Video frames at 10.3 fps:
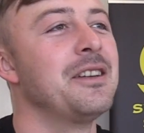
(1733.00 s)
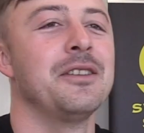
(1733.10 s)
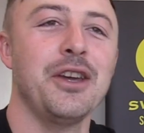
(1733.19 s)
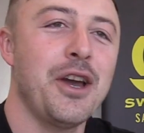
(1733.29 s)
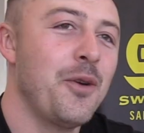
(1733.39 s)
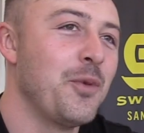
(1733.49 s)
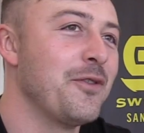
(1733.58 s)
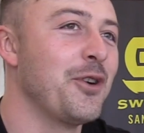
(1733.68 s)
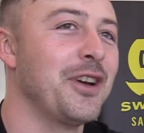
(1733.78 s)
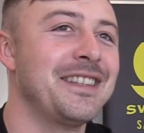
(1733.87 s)
Yeah,
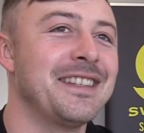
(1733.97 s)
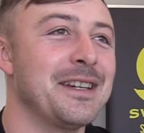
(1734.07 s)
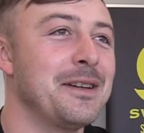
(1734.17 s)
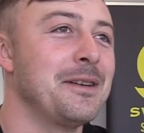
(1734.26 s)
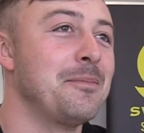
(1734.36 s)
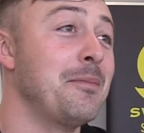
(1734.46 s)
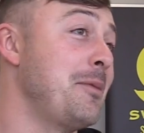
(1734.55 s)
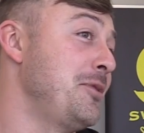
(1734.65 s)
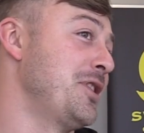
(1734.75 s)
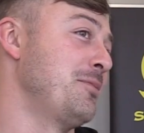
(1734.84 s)
we've got
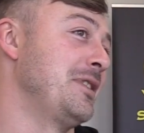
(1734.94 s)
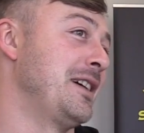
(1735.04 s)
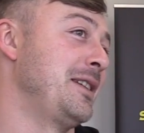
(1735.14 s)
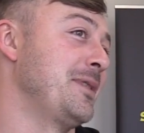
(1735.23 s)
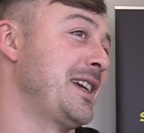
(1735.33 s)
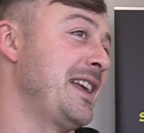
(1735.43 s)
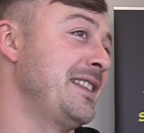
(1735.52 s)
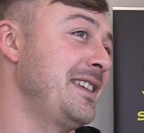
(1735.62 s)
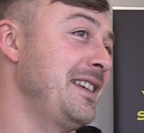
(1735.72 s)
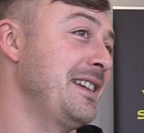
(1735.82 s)
maybe Jabulani
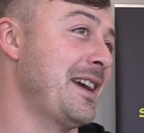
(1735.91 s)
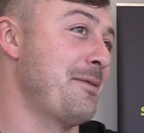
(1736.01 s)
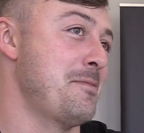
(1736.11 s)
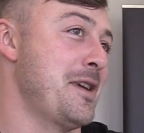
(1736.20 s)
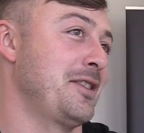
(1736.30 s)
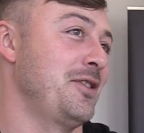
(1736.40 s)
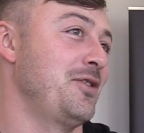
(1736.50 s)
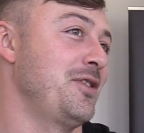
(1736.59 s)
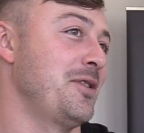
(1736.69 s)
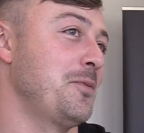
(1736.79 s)
McKenzie coming back to junior